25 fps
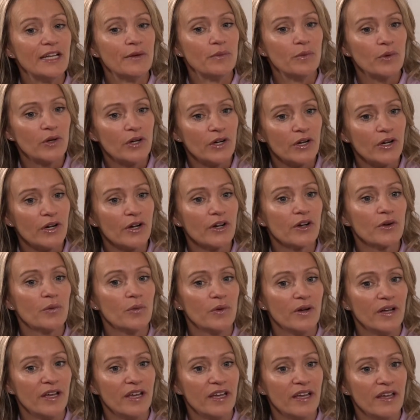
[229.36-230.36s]
work
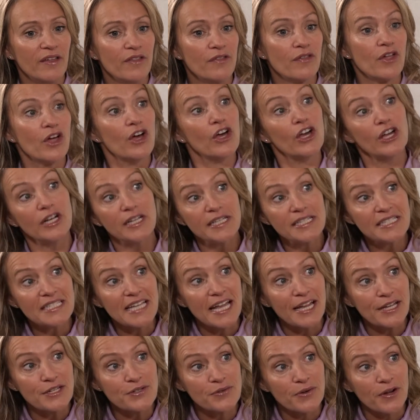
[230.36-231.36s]
with early
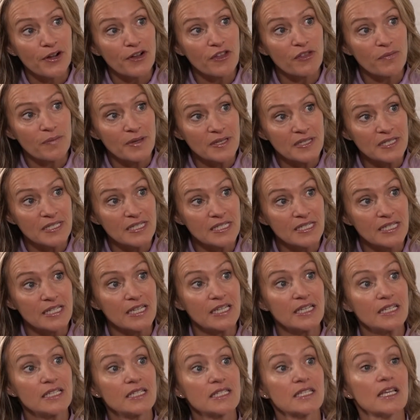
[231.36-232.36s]
stage growth
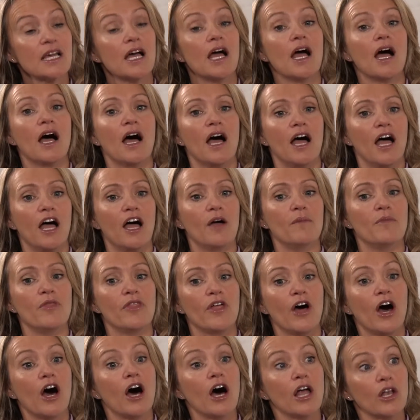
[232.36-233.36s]
businesses
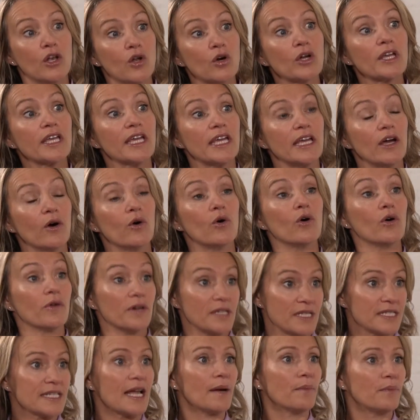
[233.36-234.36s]
that are looking, or
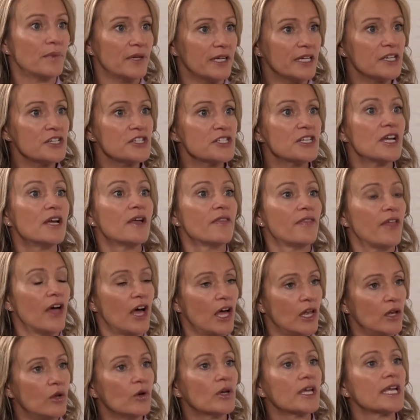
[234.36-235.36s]
established, that
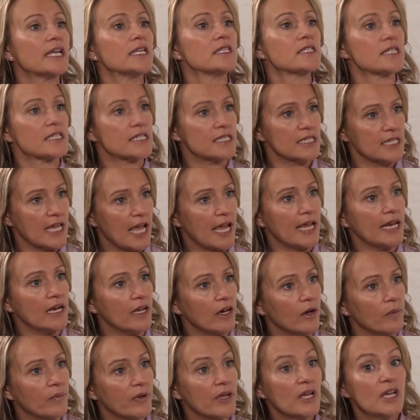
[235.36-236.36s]
are looking to scale
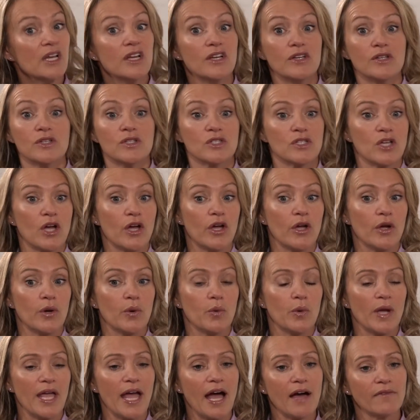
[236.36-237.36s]
up. So
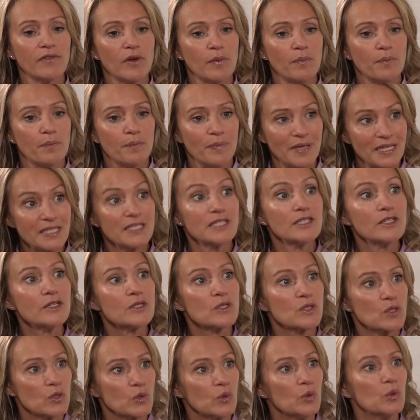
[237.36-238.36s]
we have a business
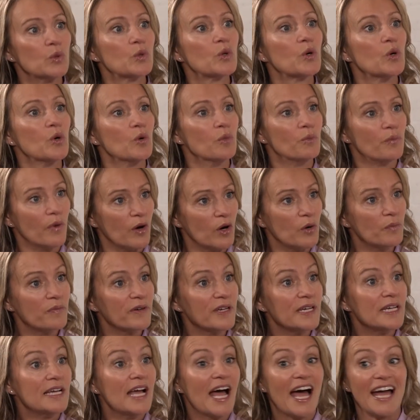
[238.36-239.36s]
school called Bob,
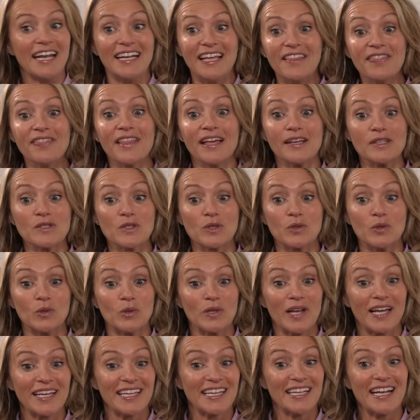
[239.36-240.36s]
and in that school
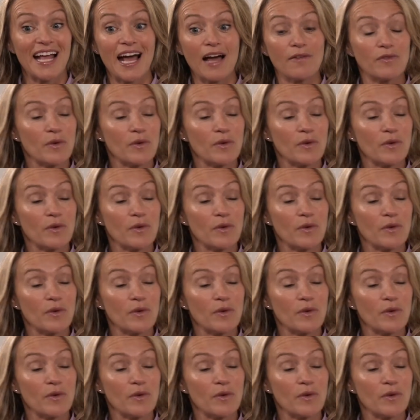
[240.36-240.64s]
I can have